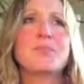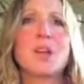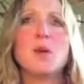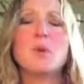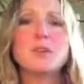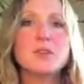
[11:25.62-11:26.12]

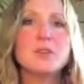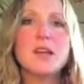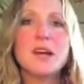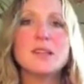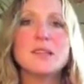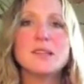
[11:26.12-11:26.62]
I wonder who
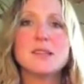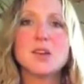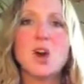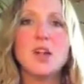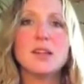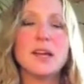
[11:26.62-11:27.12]
that is that's
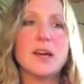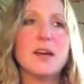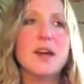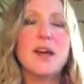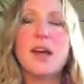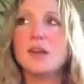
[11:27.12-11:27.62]
calling.
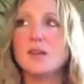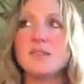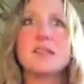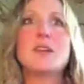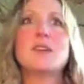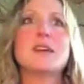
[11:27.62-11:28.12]
And all of
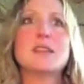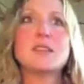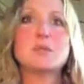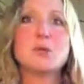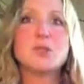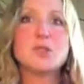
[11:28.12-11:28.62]
a sudden you get
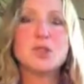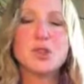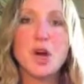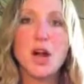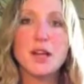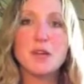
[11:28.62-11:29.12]
this person's
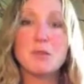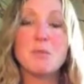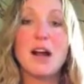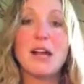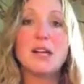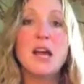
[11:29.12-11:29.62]
thought in your
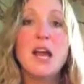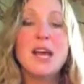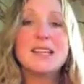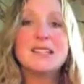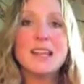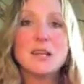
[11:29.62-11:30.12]
mind.
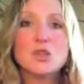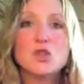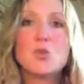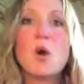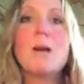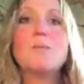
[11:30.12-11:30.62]
It's like a
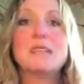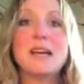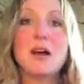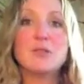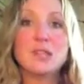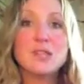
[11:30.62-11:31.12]
drop
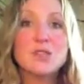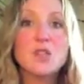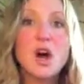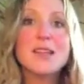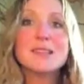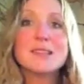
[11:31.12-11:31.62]
down. These
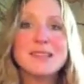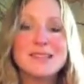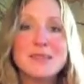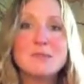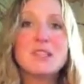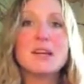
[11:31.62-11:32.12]
thoughts
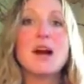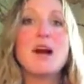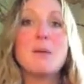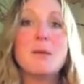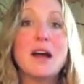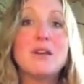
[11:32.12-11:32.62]
seem to
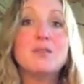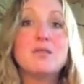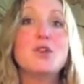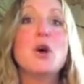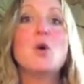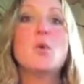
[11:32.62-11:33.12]
come out of
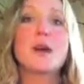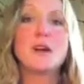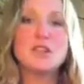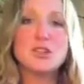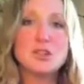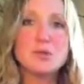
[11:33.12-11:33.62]
nowhere
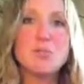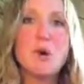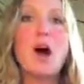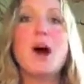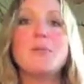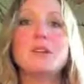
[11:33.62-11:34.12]
and they just
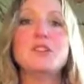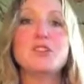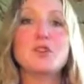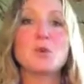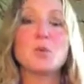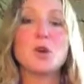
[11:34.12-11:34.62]
pop
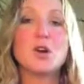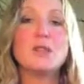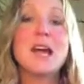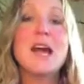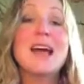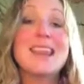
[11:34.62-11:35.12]
into your world.
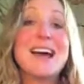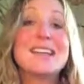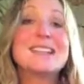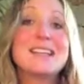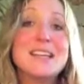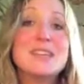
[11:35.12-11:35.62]

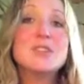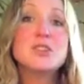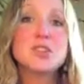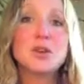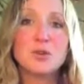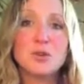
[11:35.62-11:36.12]
That's
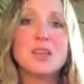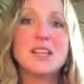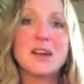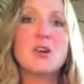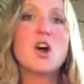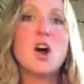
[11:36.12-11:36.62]
internal
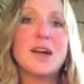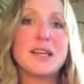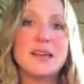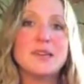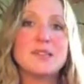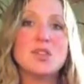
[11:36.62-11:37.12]

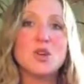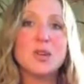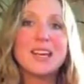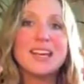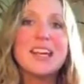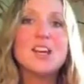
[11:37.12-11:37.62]
clairaudience. You're
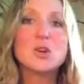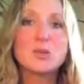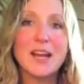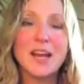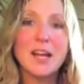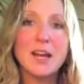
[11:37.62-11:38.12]

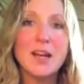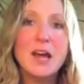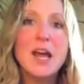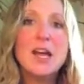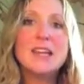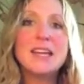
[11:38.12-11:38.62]
hearing
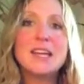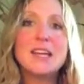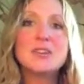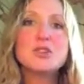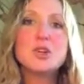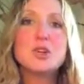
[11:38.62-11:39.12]
the
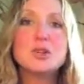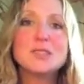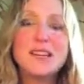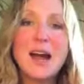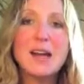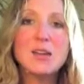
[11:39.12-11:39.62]
internal
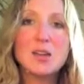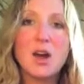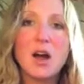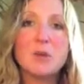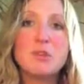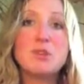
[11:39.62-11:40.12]

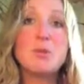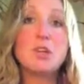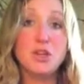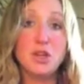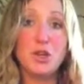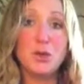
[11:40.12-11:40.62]
dialogue
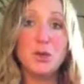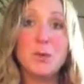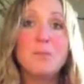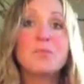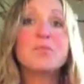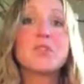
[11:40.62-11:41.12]
between
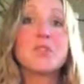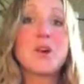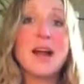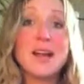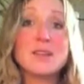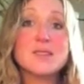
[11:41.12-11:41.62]
you, your
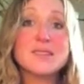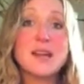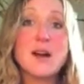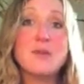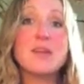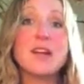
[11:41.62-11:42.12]
higher
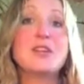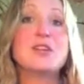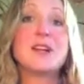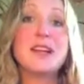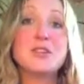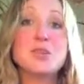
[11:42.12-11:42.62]
self, and
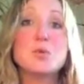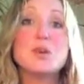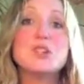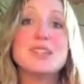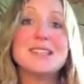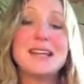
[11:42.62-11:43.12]
your
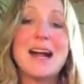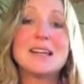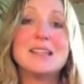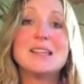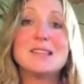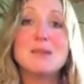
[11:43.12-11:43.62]
intuition is
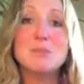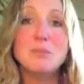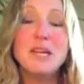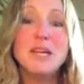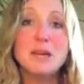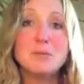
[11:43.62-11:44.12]
acting as the
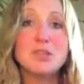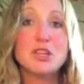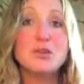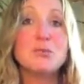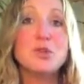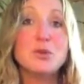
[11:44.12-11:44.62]
medium to
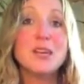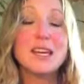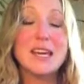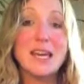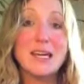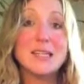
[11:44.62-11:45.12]

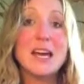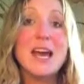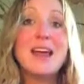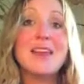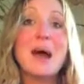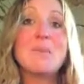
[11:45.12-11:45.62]
communicate
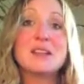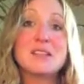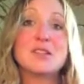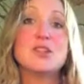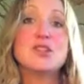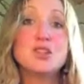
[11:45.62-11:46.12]
that
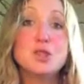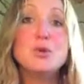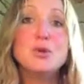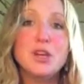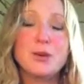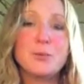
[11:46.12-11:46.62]
message
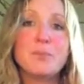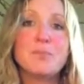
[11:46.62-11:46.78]
to you.